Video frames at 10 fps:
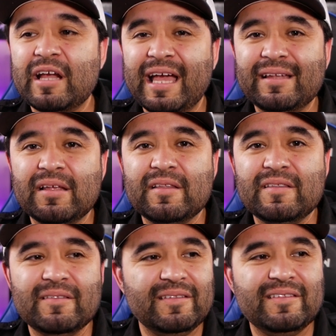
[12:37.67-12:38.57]

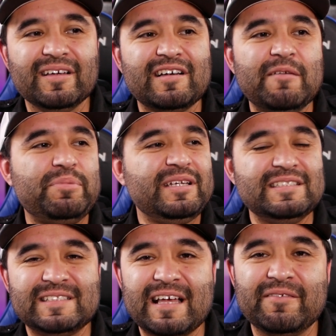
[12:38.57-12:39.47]
and the
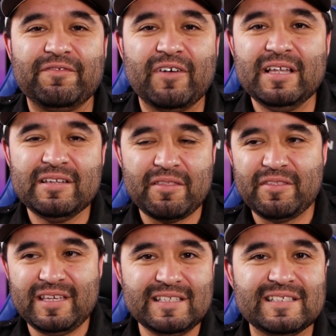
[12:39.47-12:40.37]
companies that fund
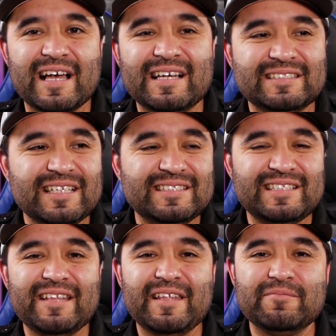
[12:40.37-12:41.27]
these guys could
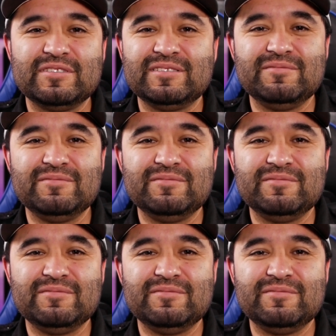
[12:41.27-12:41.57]
send them